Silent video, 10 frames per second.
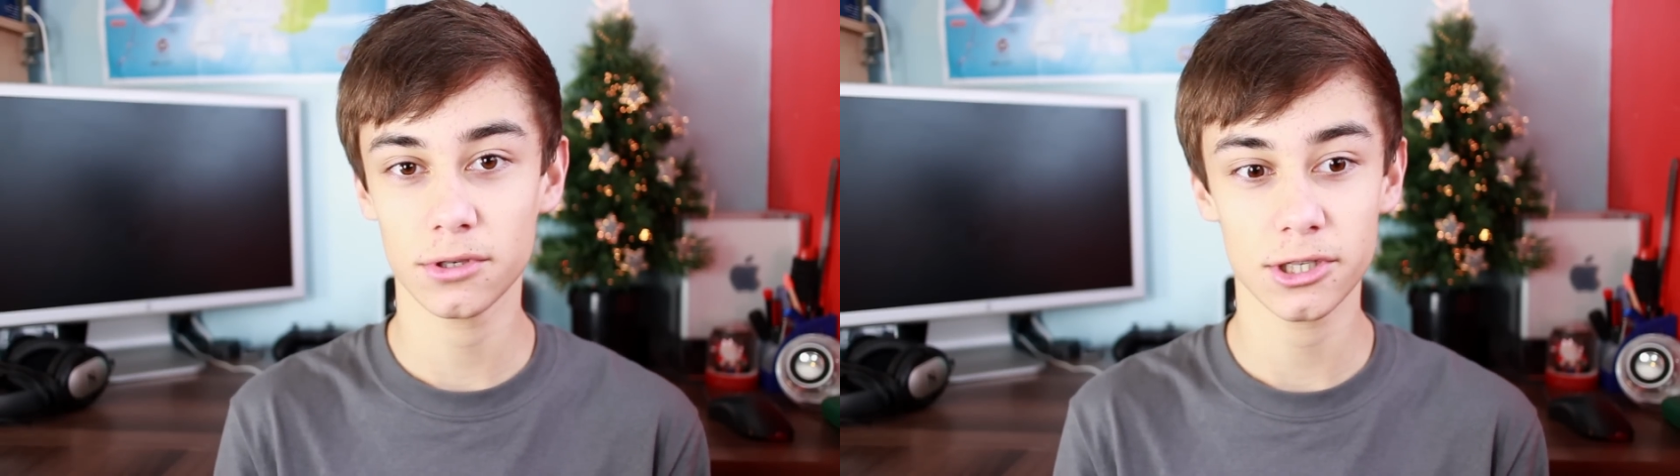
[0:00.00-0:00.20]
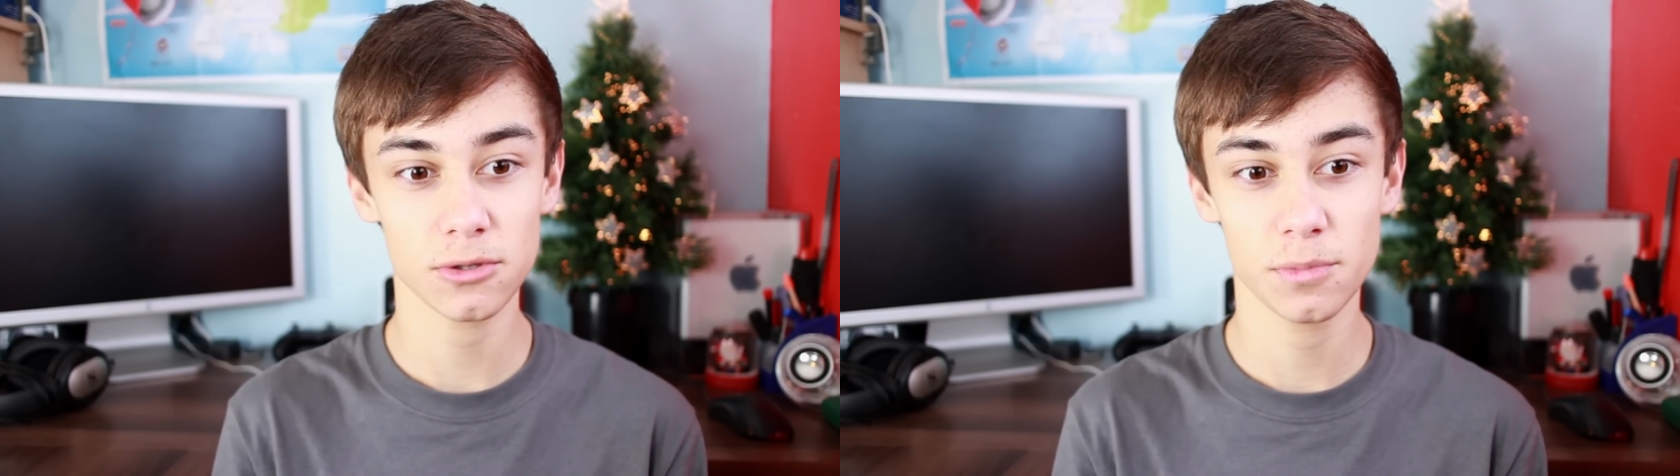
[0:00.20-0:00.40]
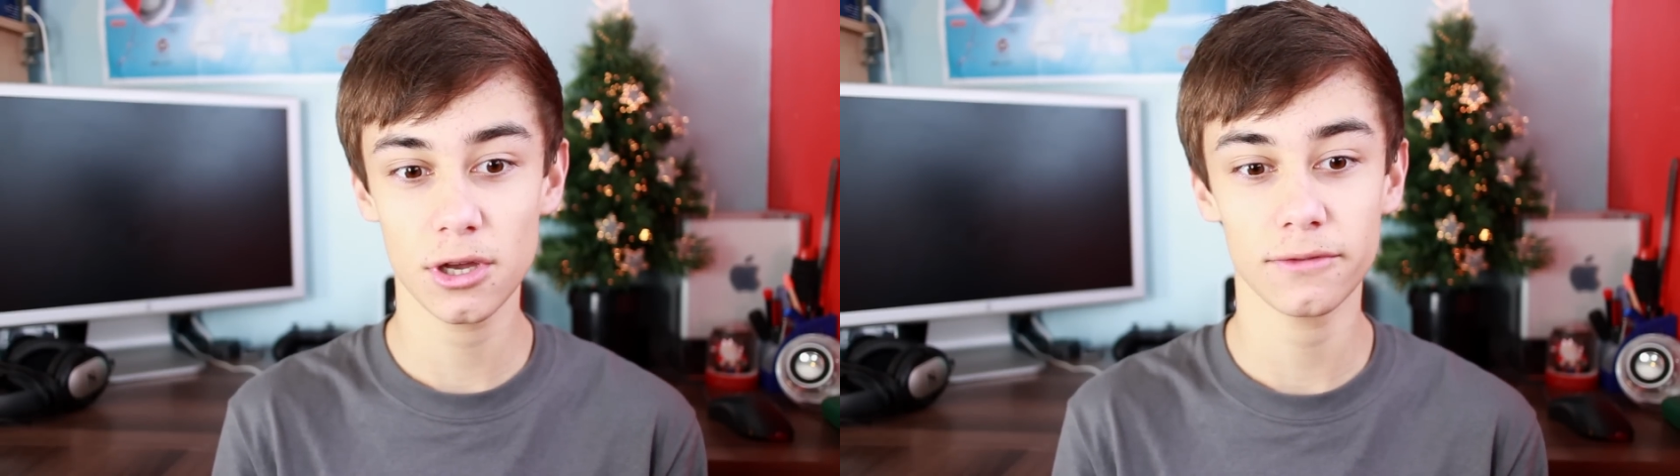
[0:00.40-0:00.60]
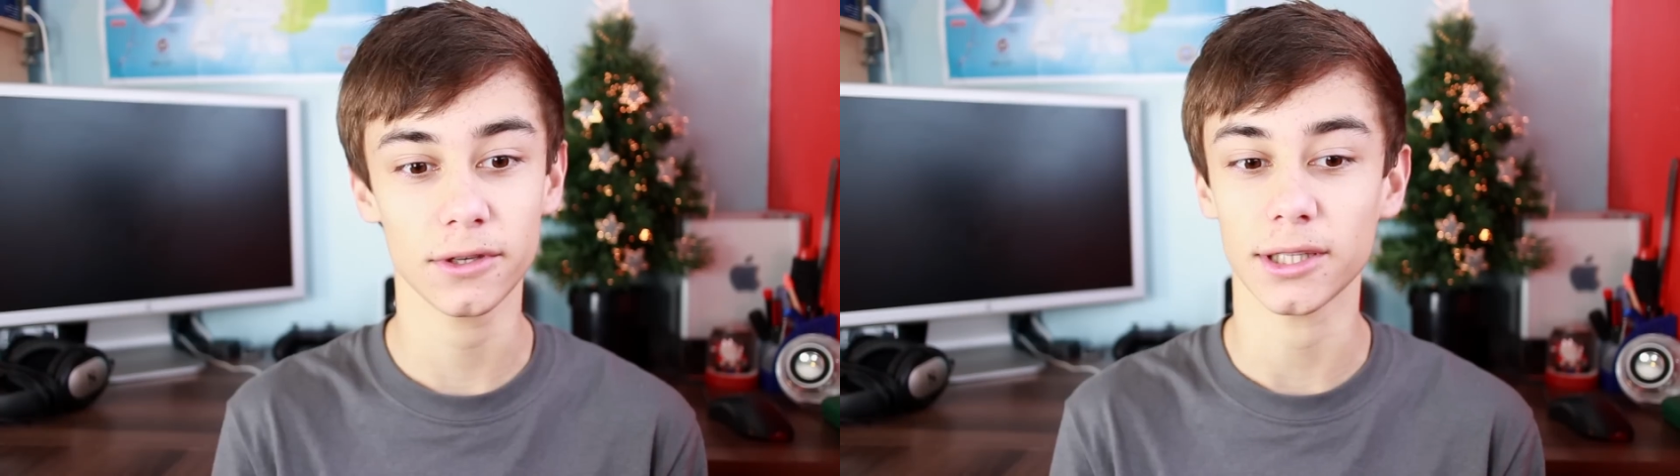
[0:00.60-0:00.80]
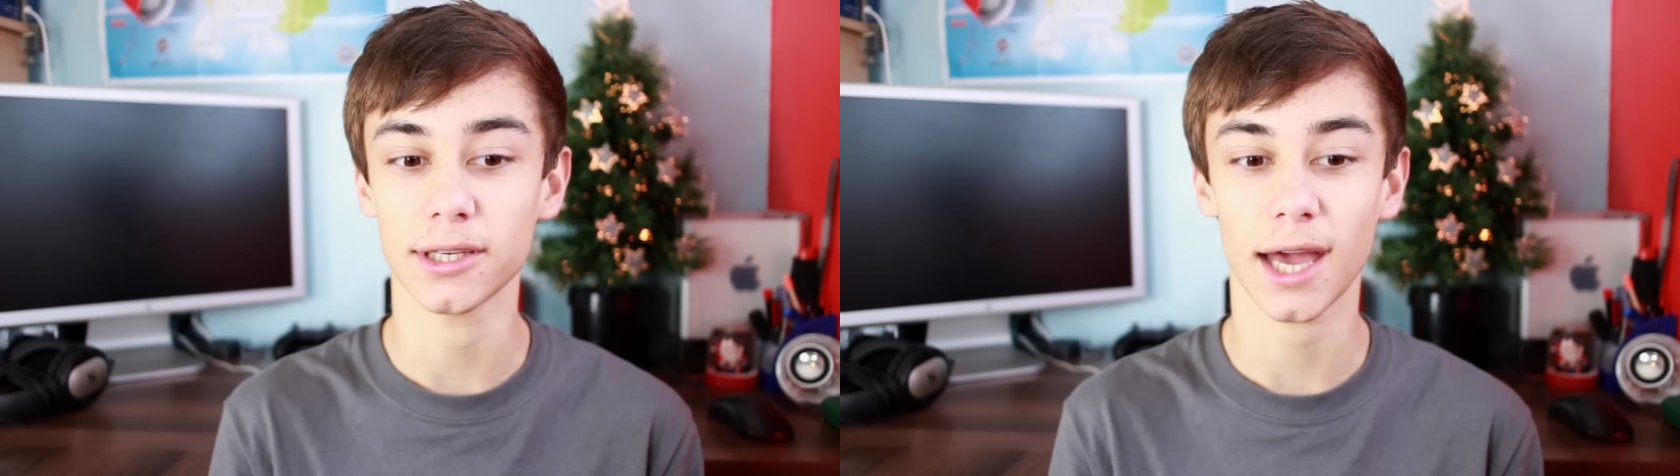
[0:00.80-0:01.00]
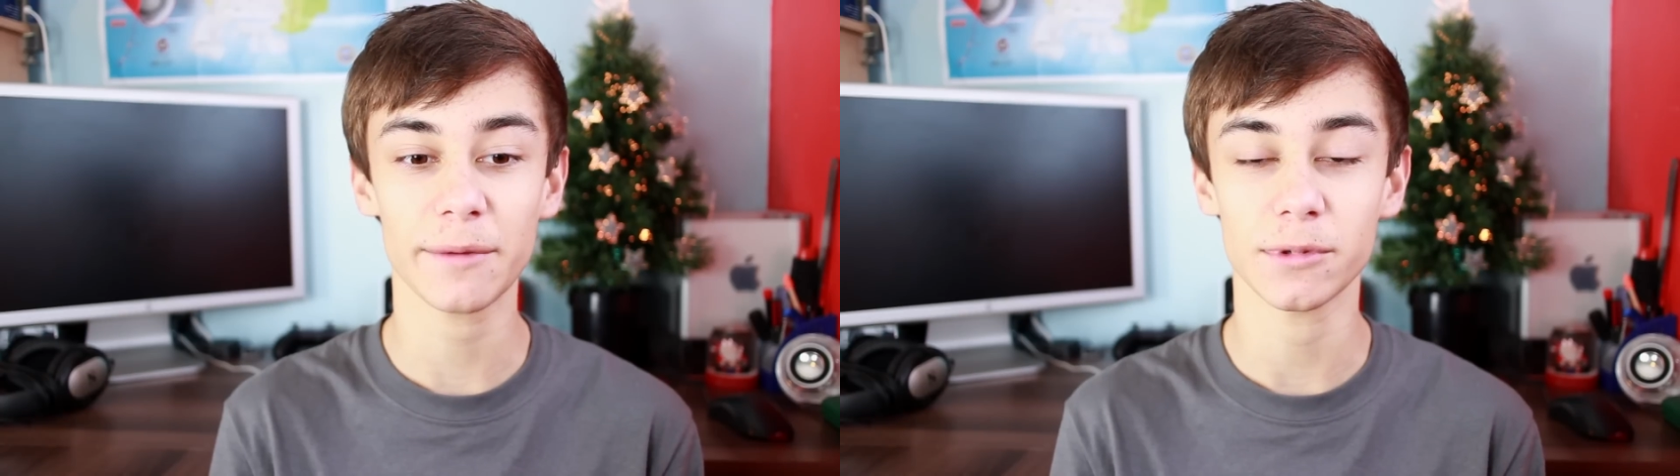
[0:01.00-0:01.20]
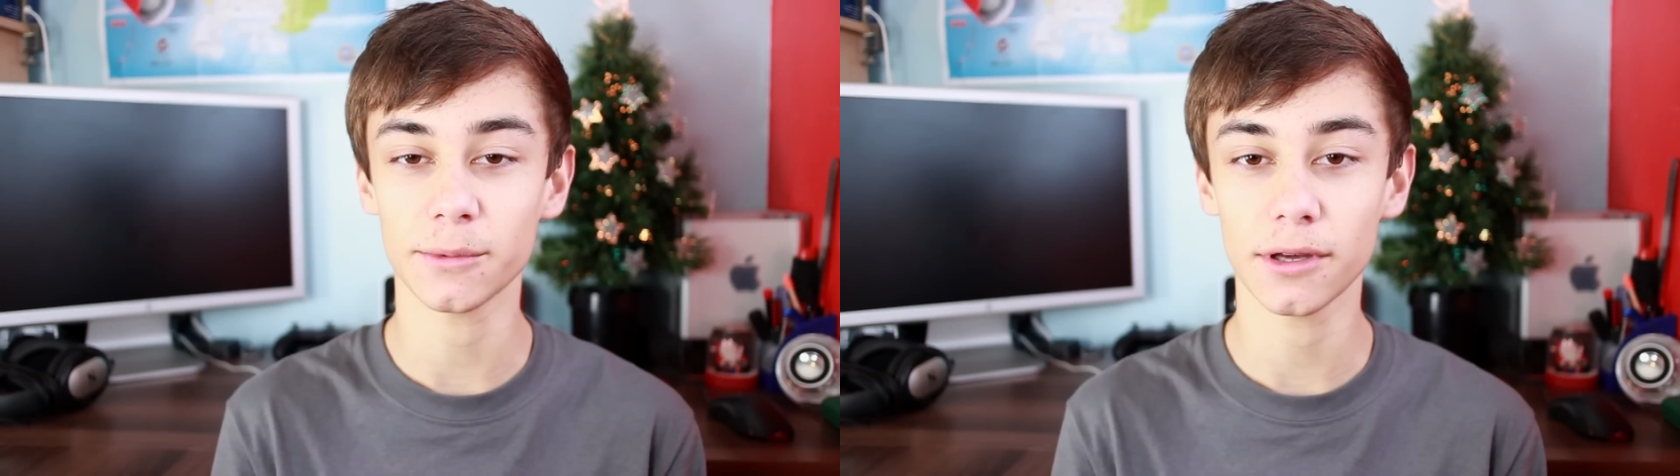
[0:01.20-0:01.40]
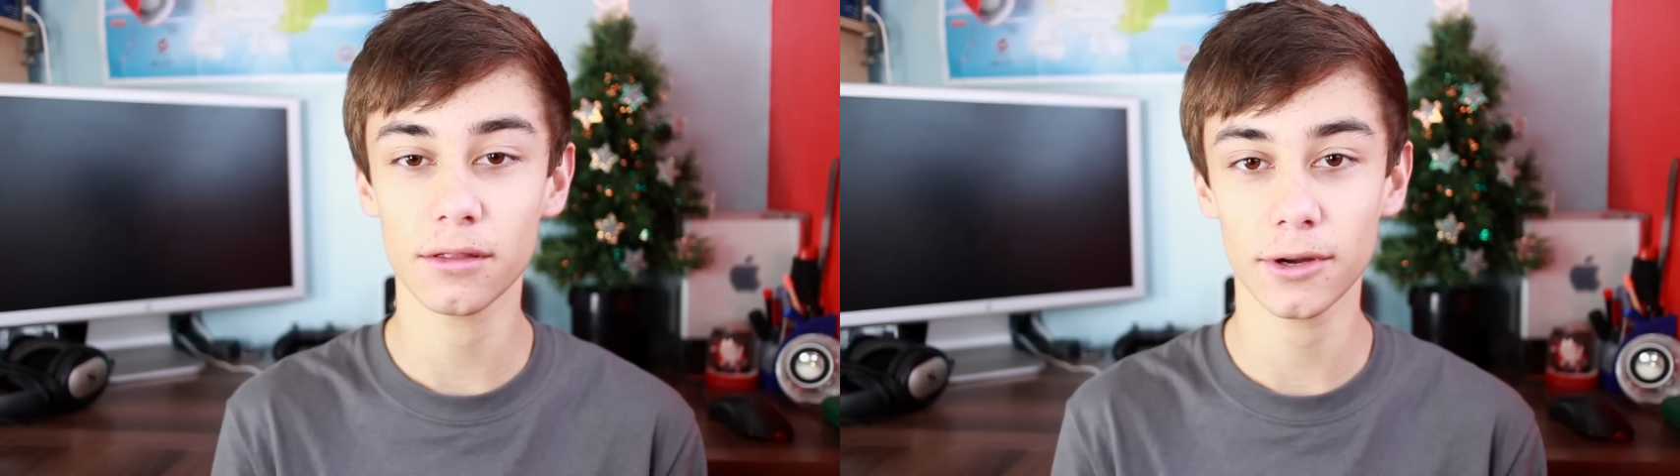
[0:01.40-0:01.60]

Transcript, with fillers: which I was perfectly happy with,